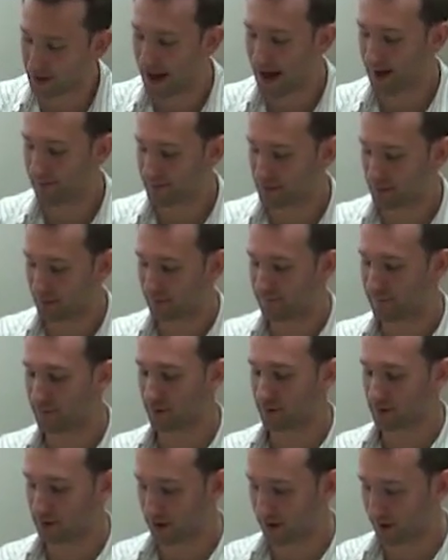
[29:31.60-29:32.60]
But after a
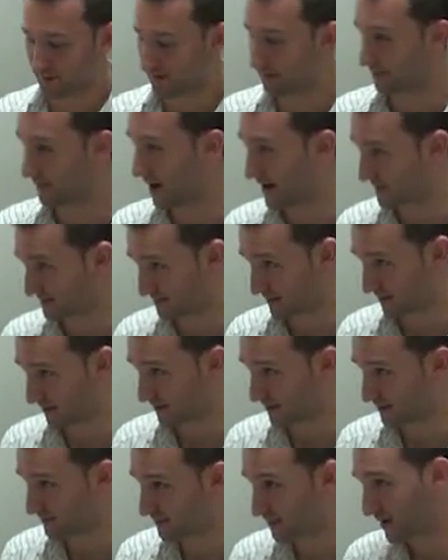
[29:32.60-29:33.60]
full year of him not
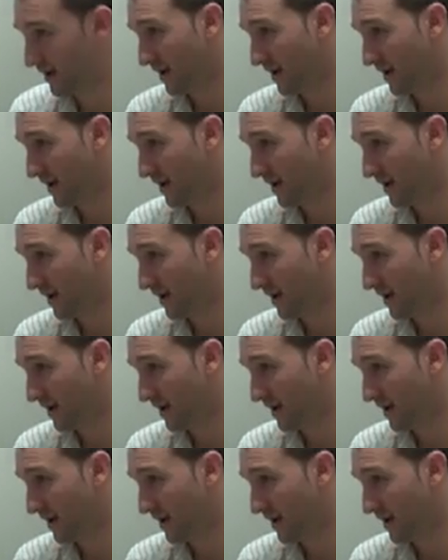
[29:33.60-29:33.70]
smoking,